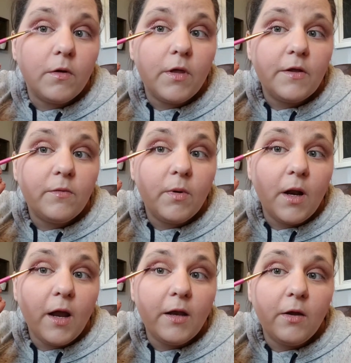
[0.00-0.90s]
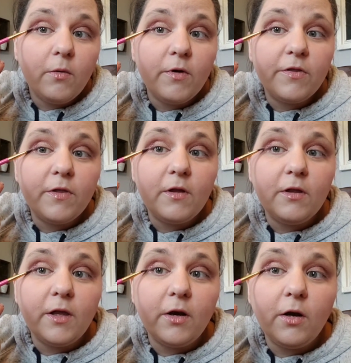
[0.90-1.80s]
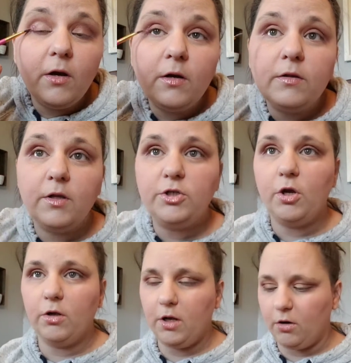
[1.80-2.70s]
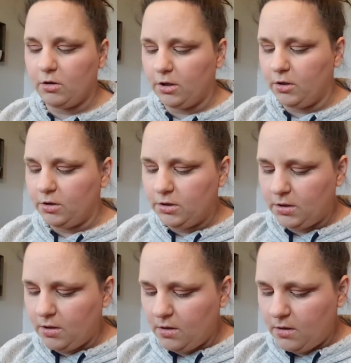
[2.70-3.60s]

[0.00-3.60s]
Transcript: So that's what I do with the glitter, the chunkier glitters.